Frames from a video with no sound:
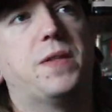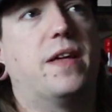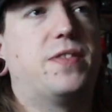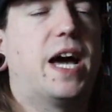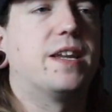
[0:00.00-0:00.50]

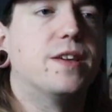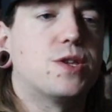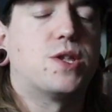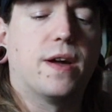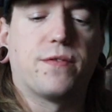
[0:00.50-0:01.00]
And that
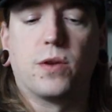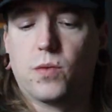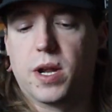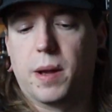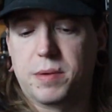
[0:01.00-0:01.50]
is definitely
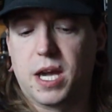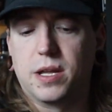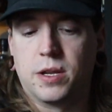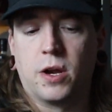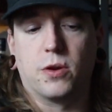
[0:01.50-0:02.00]
what I'm
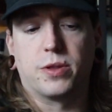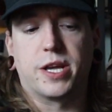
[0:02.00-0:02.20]
getting here.